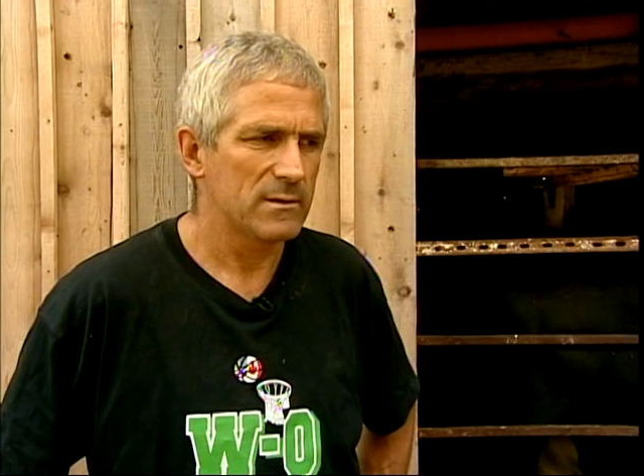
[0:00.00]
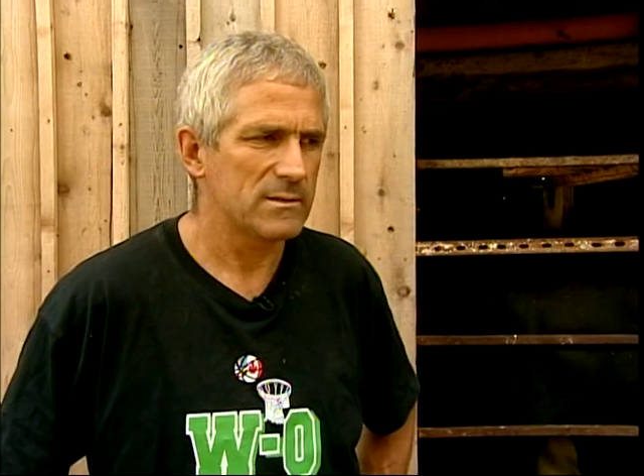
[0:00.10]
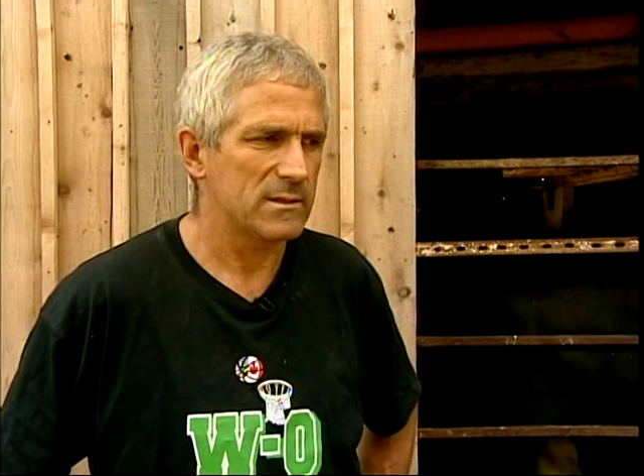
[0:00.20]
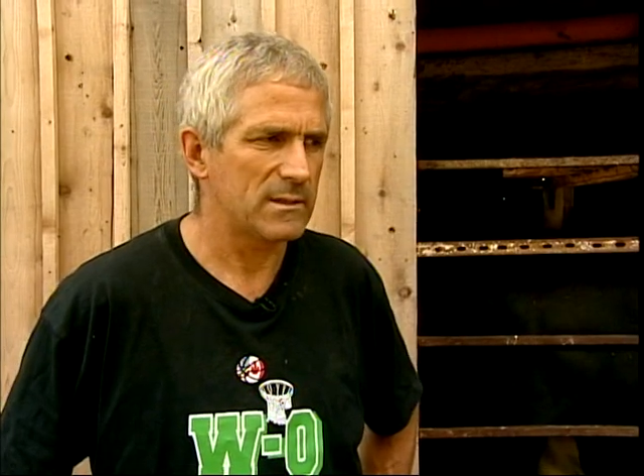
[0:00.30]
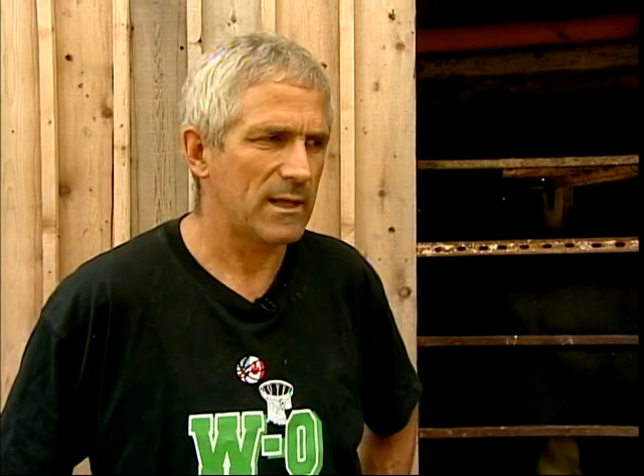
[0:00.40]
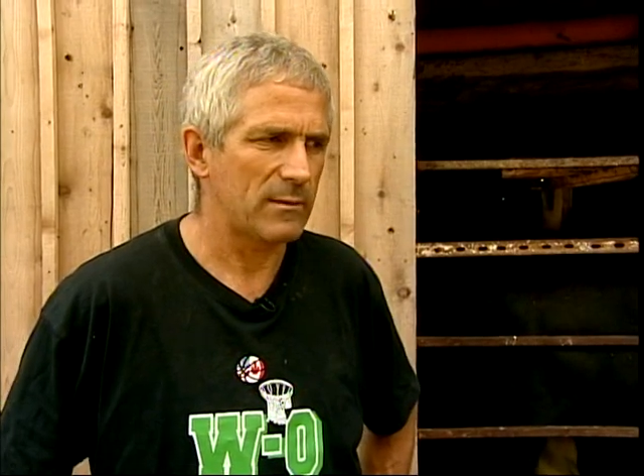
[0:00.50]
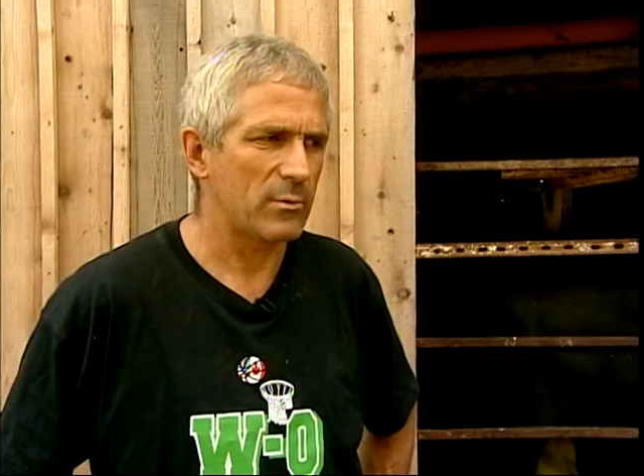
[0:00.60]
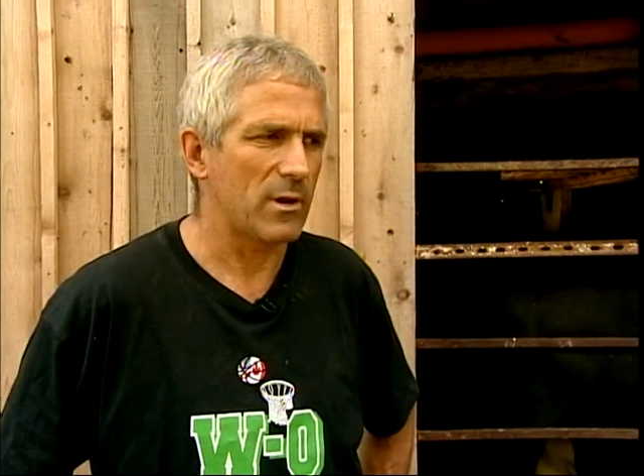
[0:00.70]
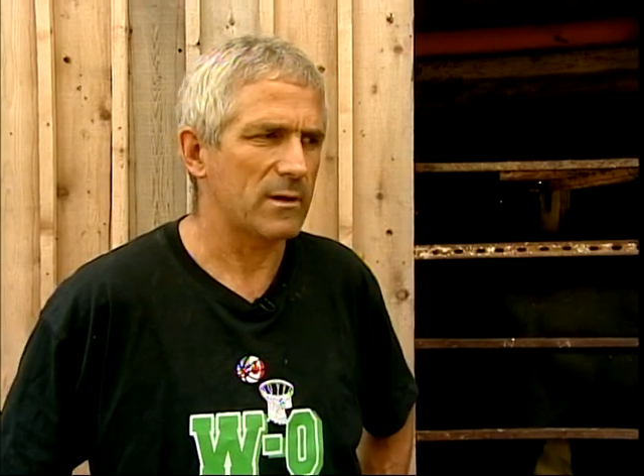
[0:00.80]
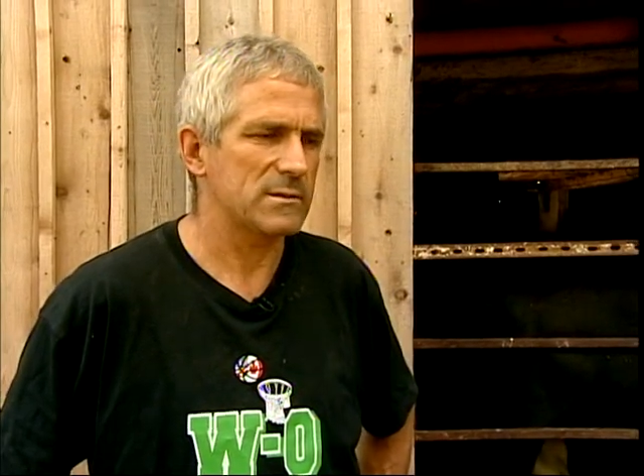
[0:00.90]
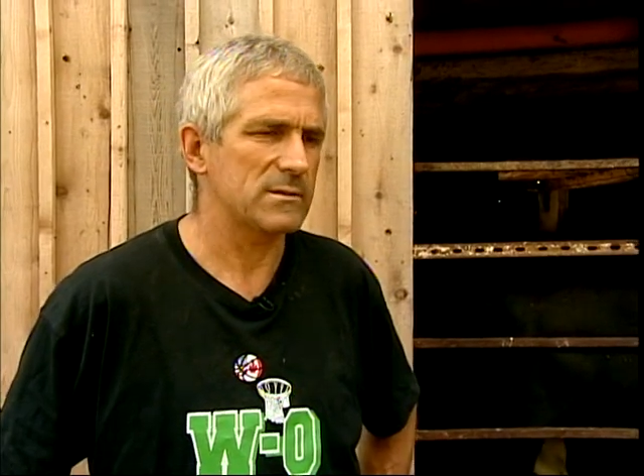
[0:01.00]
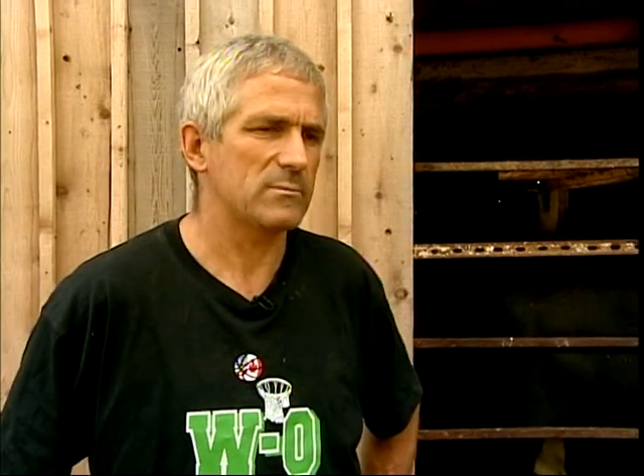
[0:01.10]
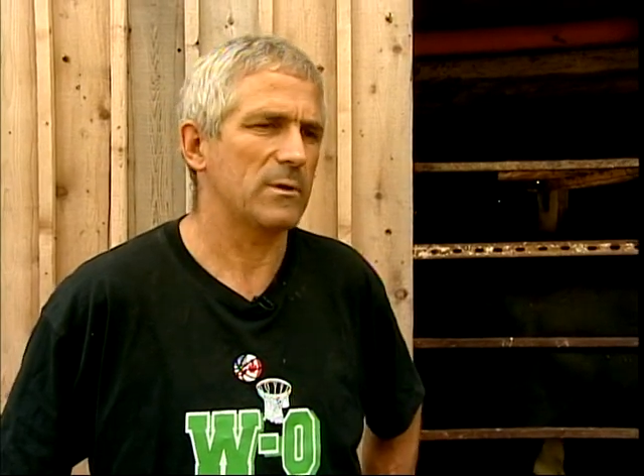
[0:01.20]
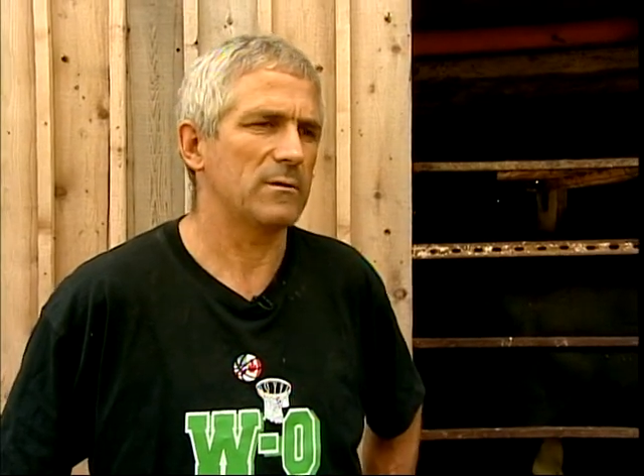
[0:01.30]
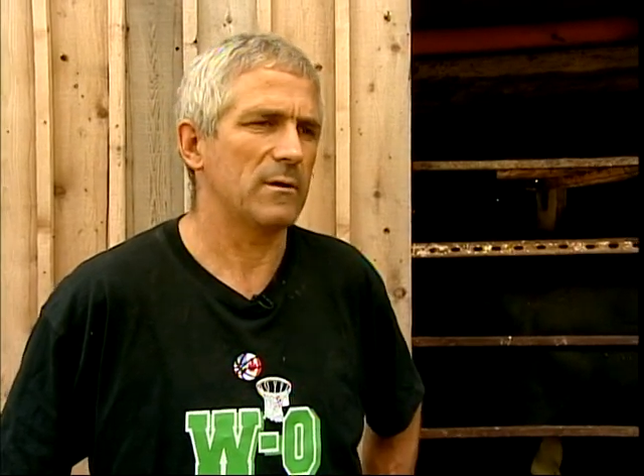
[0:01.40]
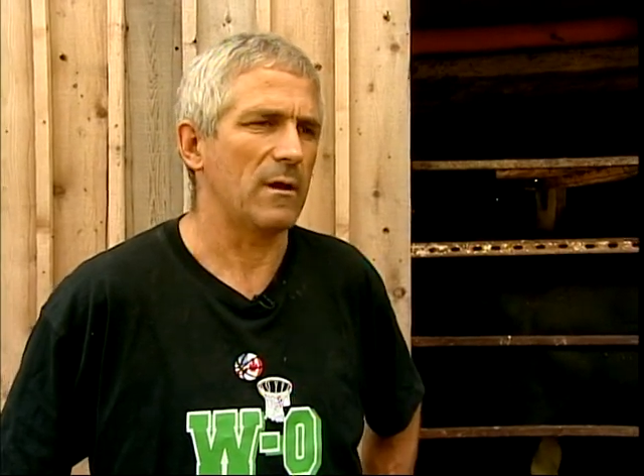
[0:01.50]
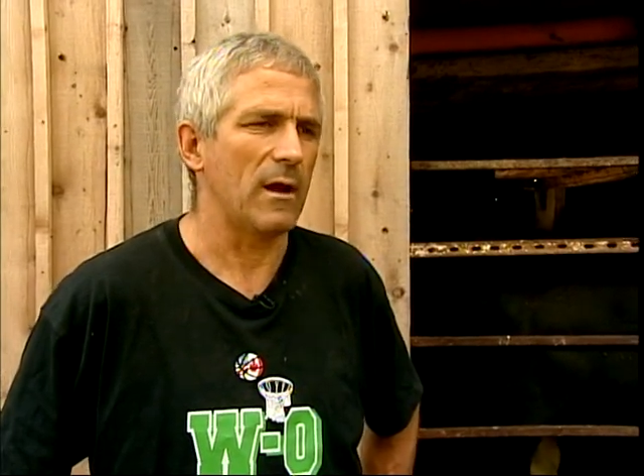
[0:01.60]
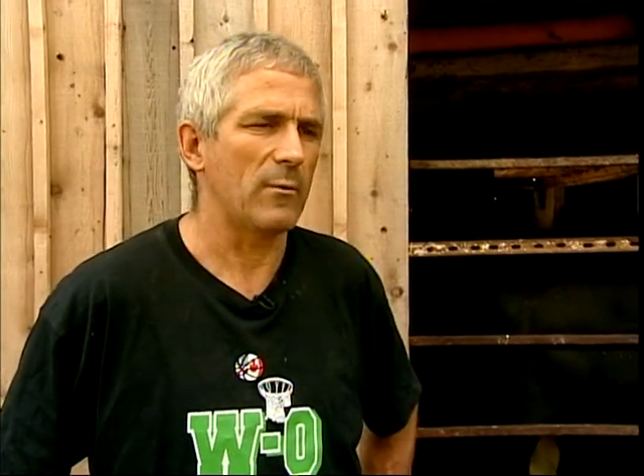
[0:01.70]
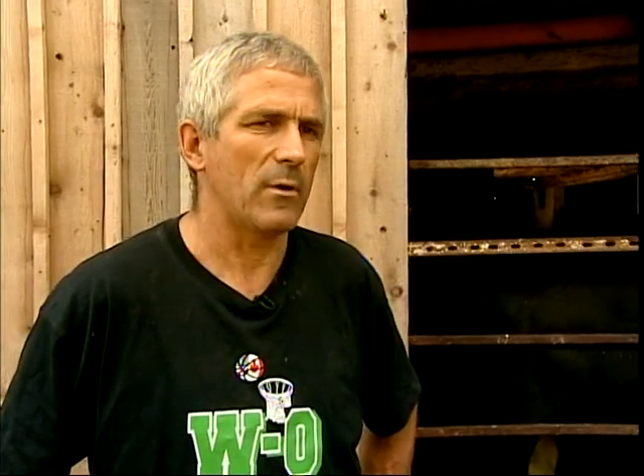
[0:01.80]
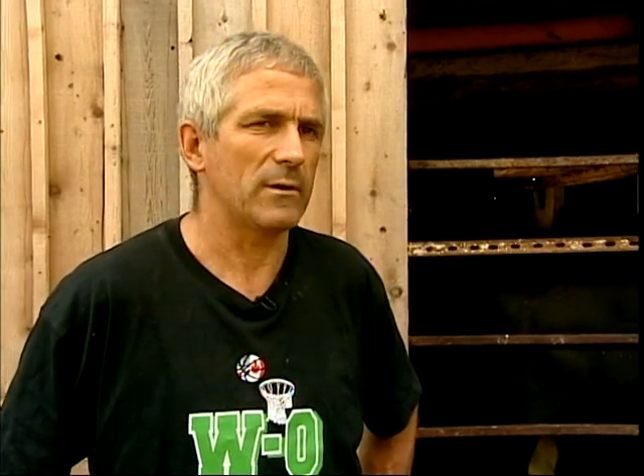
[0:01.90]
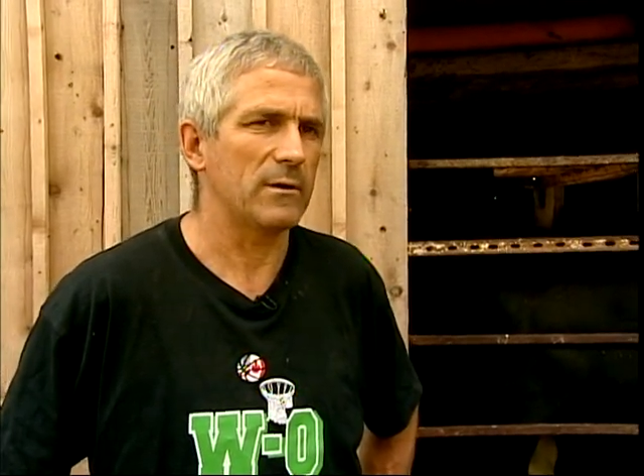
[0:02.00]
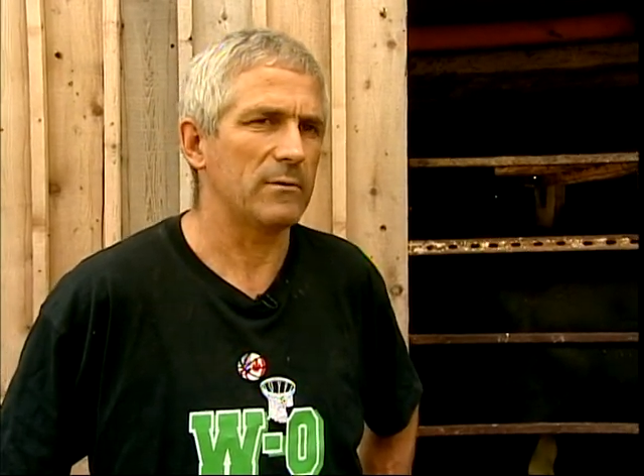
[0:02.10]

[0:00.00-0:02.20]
synthetic products is what I wanted